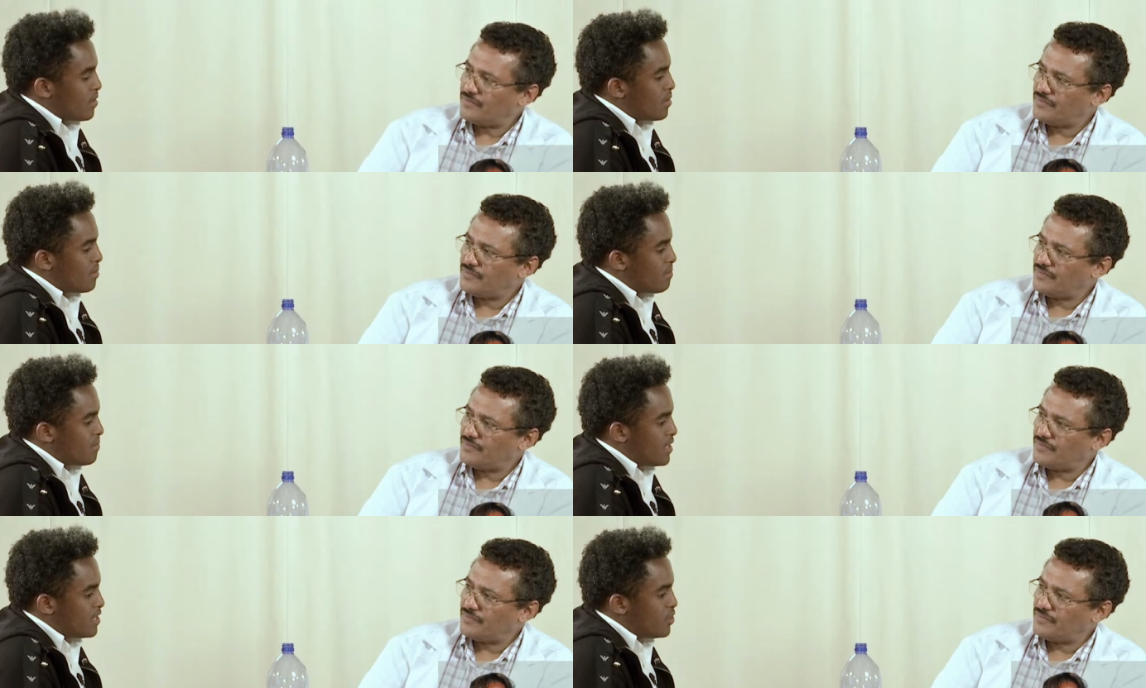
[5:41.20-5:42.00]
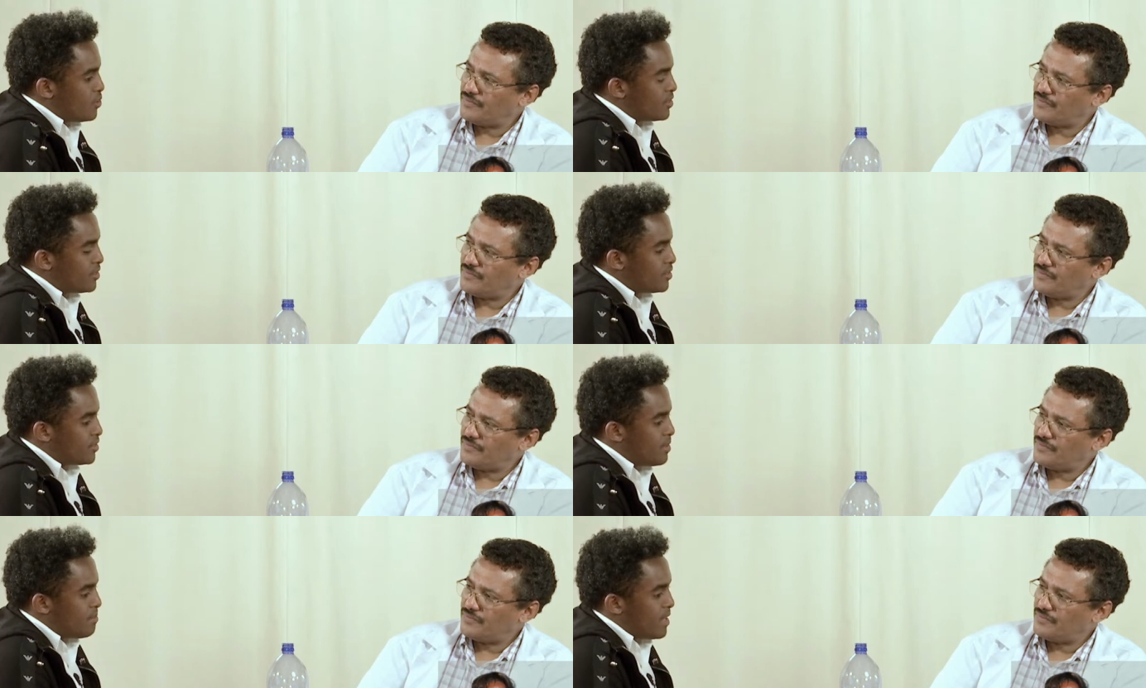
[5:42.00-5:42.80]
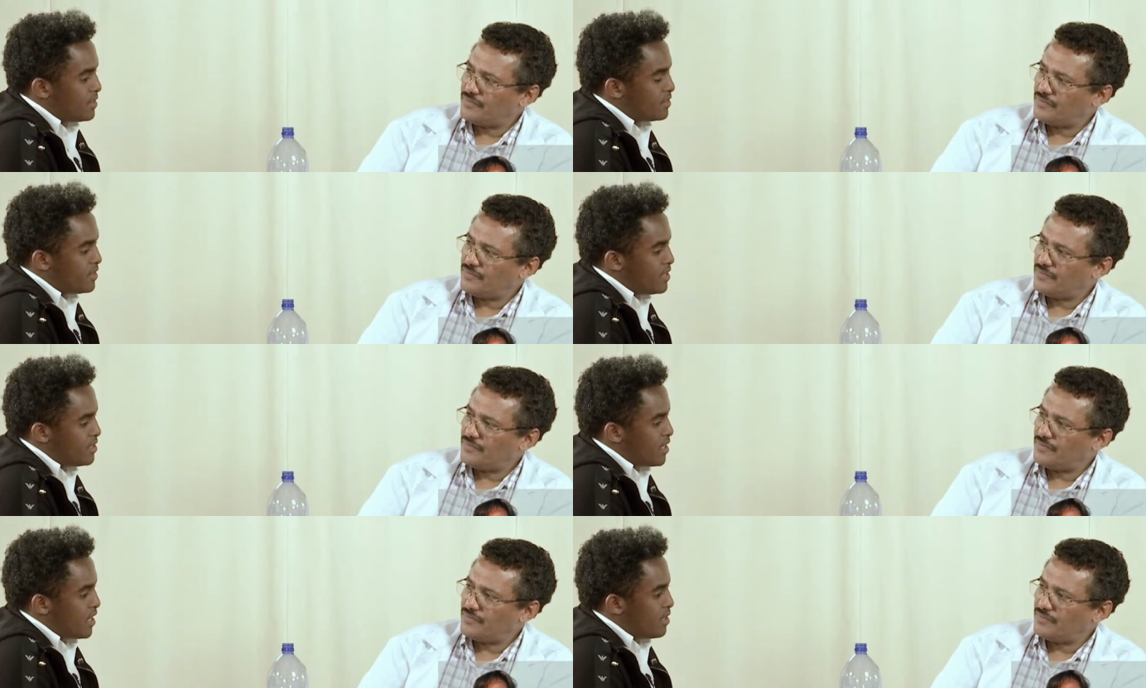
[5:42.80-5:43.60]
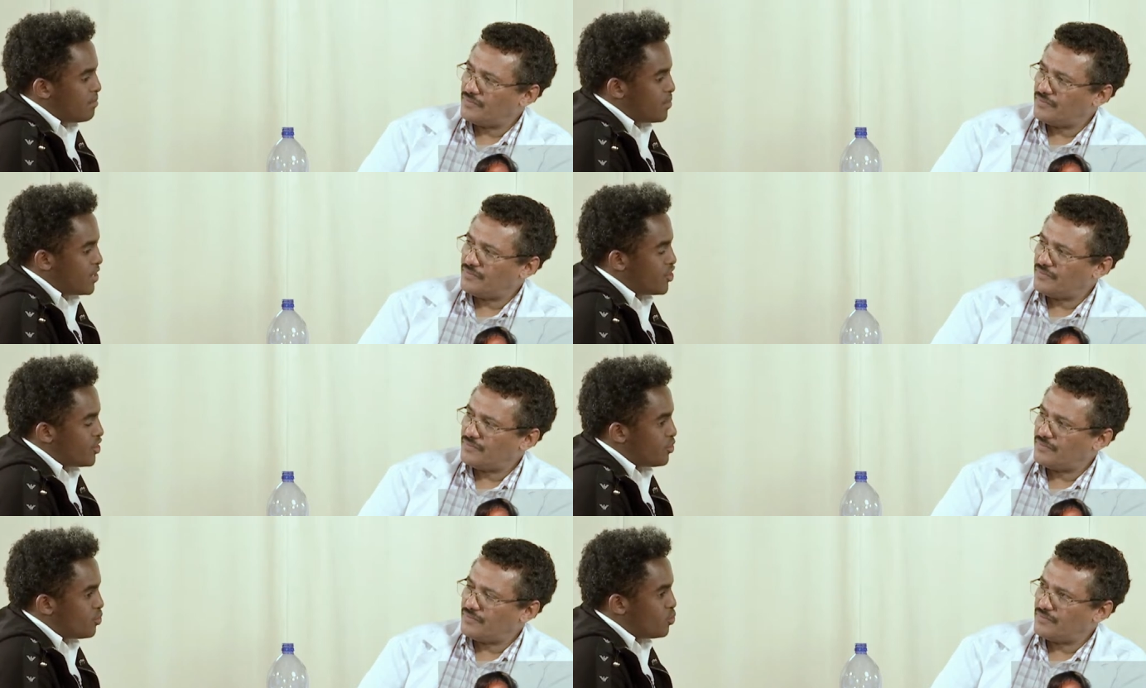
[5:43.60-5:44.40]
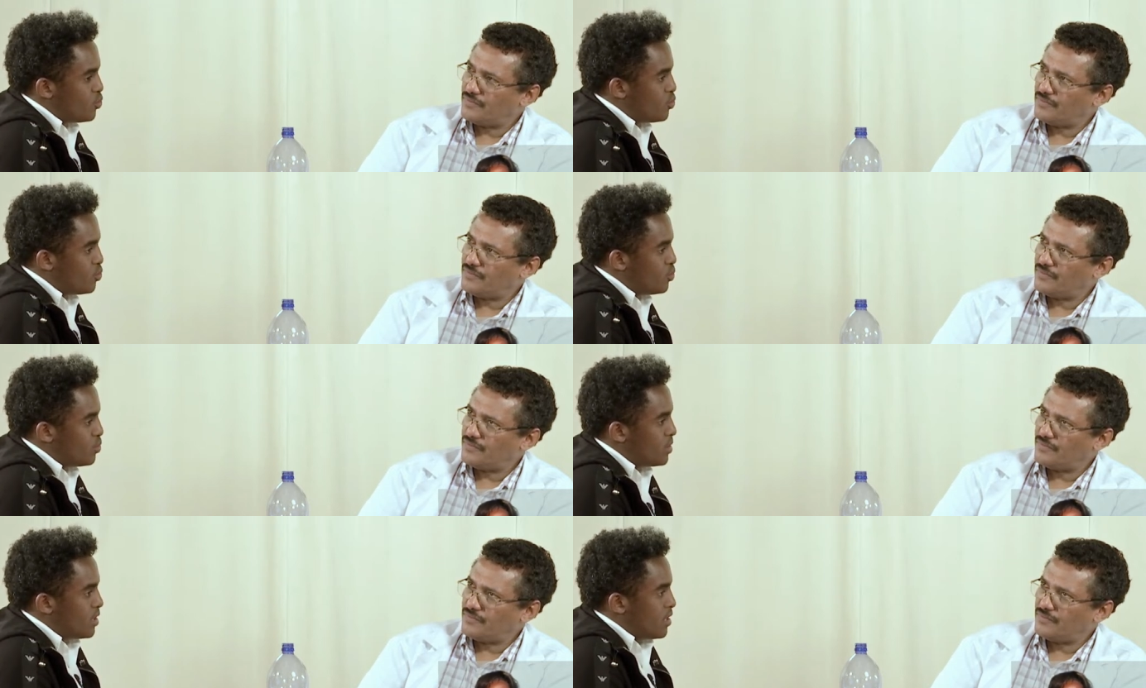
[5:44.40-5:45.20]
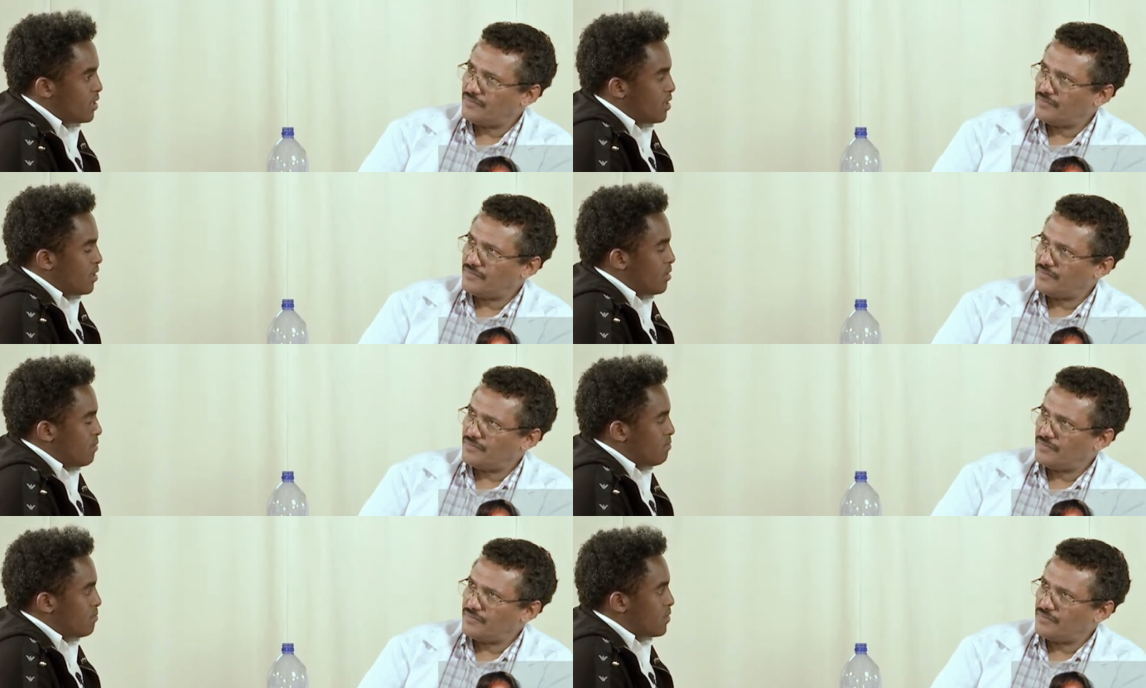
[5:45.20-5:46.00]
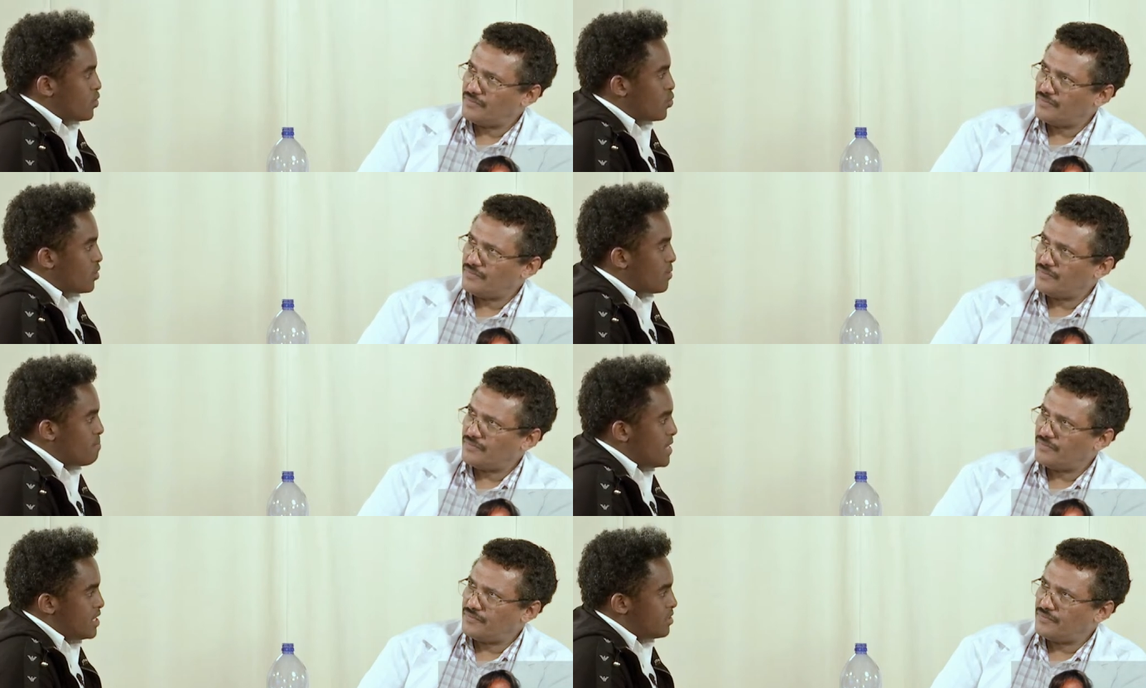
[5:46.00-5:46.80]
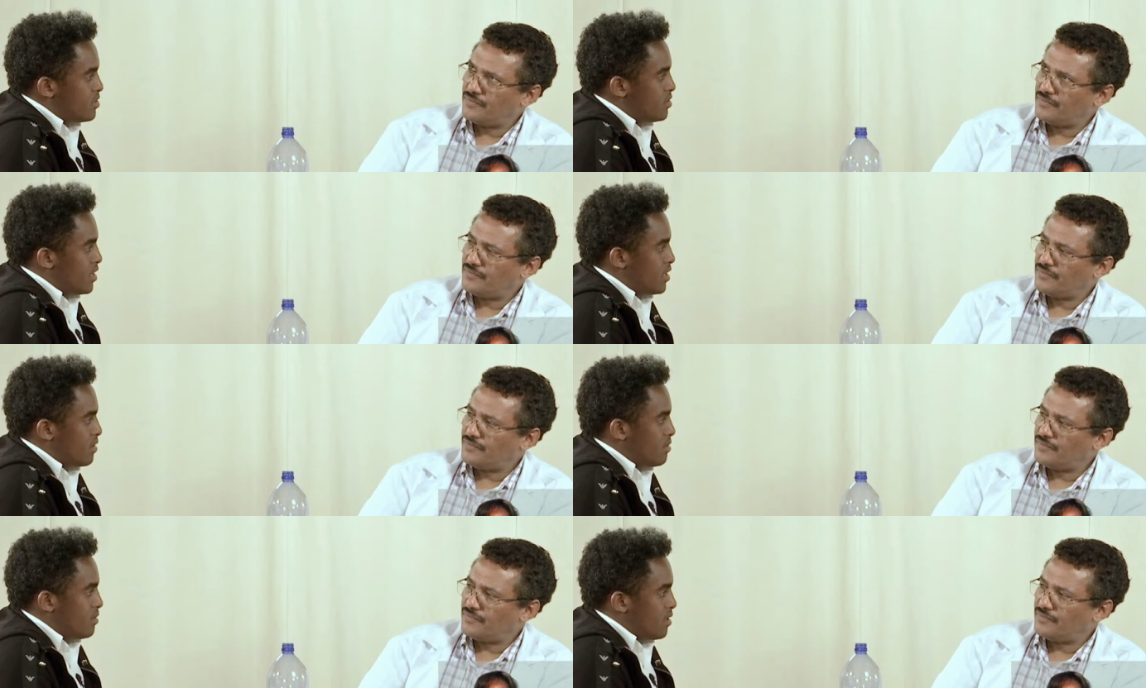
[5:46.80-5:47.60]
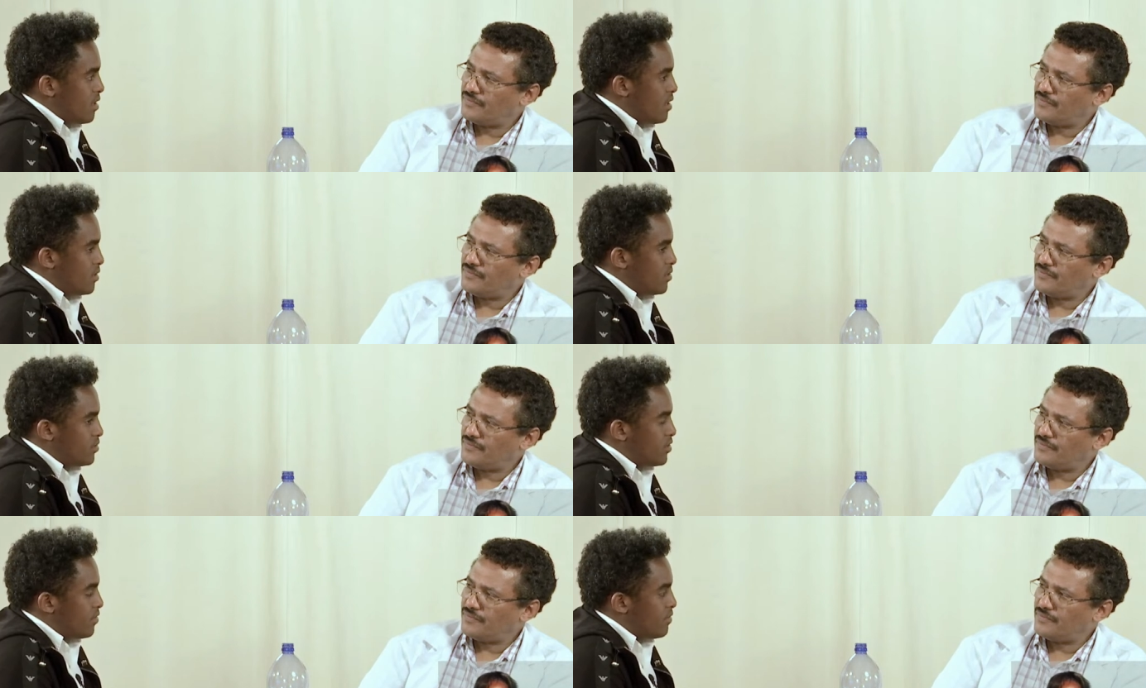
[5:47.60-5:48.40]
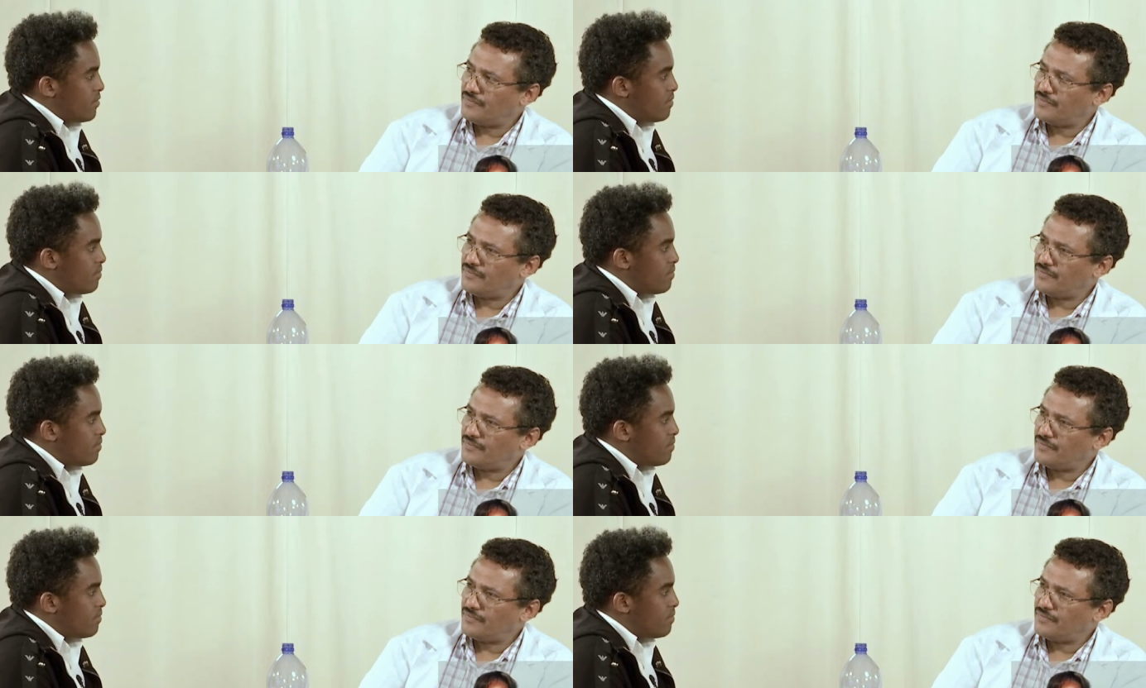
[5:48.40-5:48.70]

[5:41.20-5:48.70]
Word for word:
Speaker 1: Um, it uses immense heat and pressure to cook meat and other stuff.